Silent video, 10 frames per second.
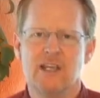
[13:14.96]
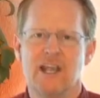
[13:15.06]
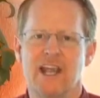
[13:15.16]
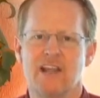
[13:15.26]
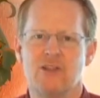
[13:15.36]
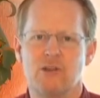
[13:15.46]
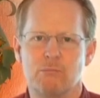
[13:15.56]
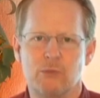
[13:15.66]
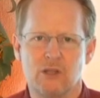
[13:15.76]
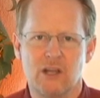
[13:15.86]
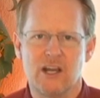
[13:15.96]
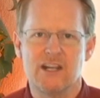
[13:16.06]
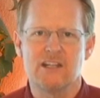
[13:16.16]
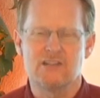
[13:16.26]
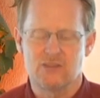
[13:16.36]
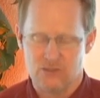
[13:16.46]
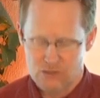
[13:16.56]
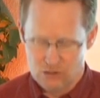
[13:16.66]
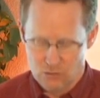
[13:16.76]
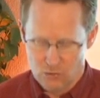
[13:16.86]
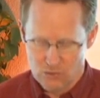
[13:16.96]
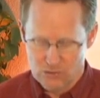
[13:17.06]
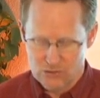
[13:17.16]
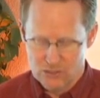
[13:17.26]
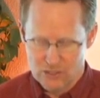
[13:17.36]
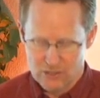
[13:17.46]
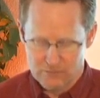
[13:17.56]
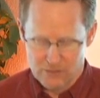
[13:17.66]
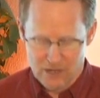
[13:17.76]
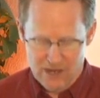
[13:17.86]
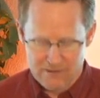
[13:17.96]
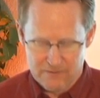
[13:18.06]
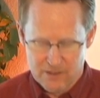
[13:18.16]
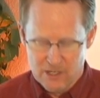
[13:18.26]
And the blood is the source of life.